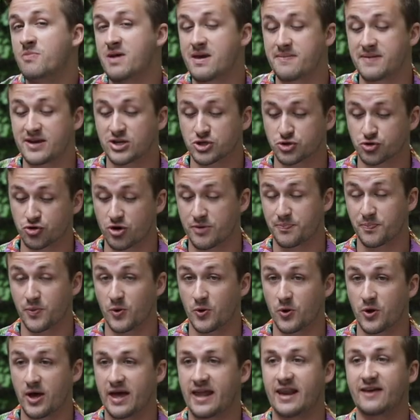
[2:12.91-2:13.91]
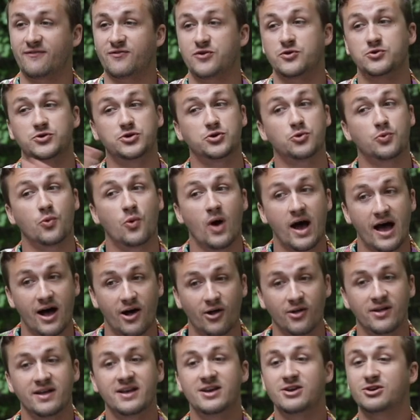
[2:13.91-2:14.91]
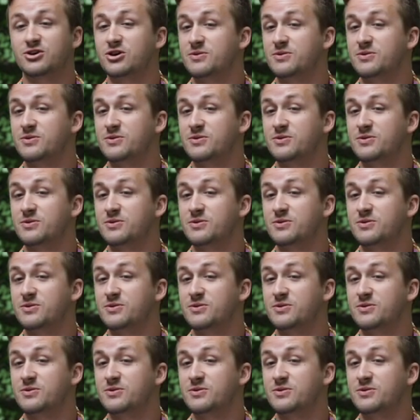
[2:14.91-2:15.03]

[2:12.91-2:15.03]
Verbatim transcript: maybe triple, and if you do well,